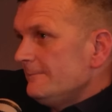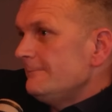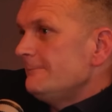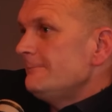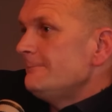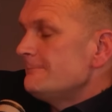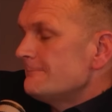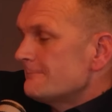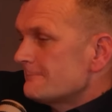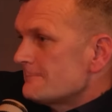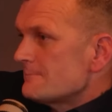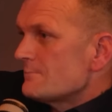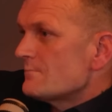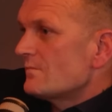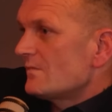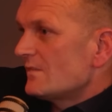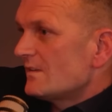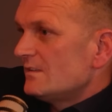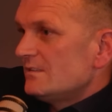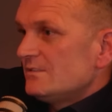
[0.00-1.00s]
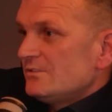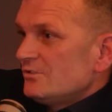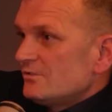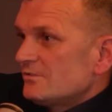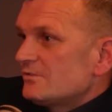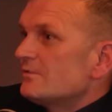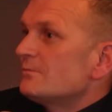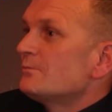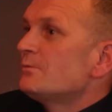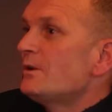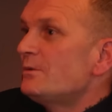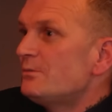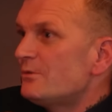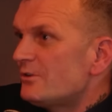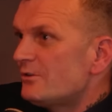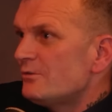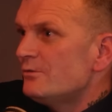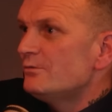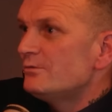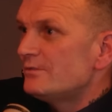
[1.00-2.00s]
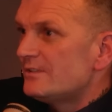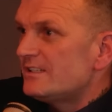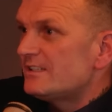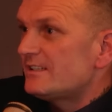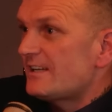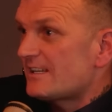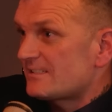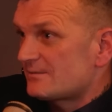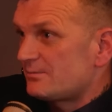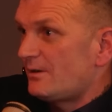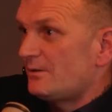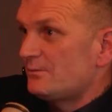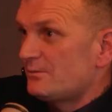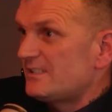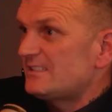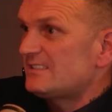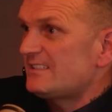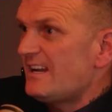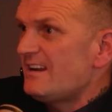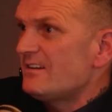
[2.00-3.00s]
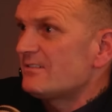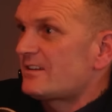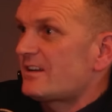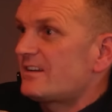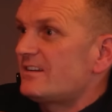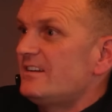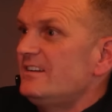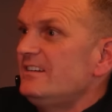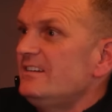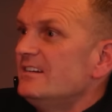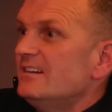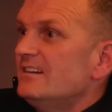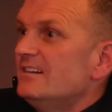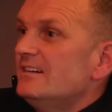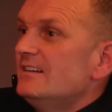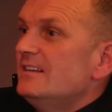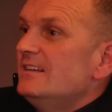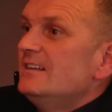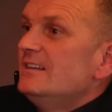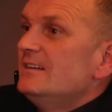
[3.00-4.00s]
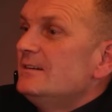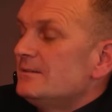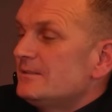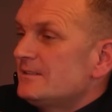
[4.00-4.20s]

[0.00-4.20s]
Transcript: and the aerosol cans. We, we were doing. Petrol, that's what we started petrol was on. a big one for me.